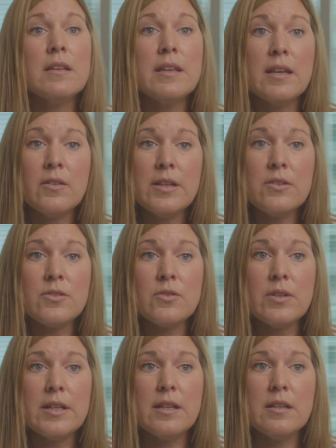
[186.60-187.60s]
Carrier
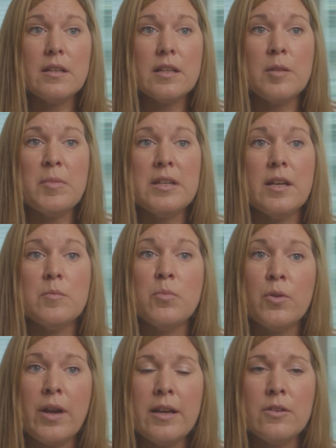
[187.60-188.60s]
screening can be done
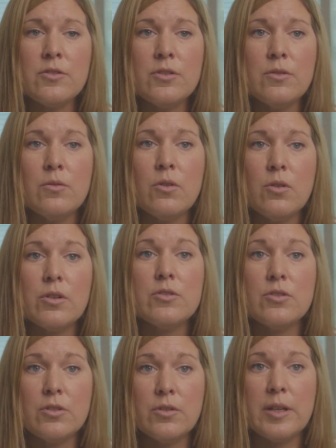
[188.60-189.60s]
prior to
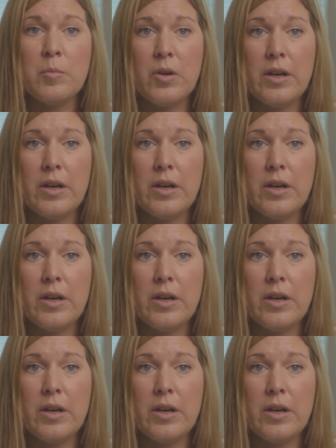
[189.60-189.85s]
or during